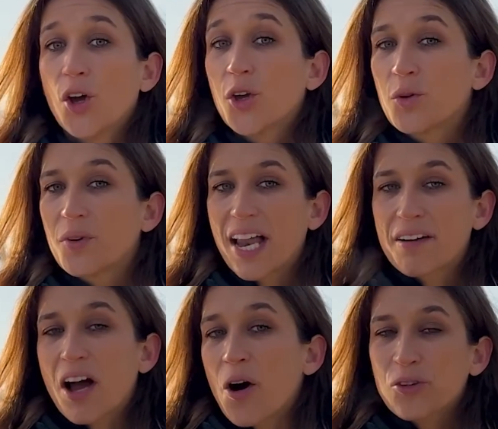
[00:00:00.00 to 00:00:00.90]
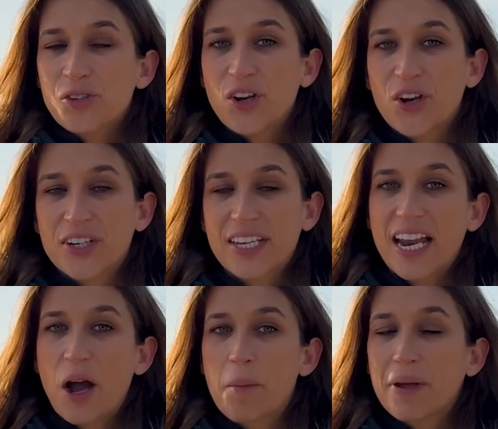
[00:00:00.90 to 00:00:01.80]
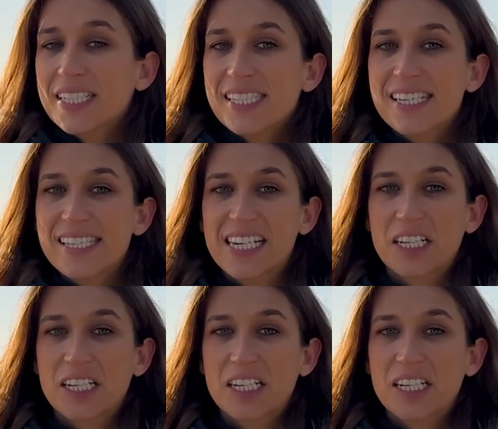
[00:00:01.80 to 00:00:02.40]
You will have also learned that our Malizia Sea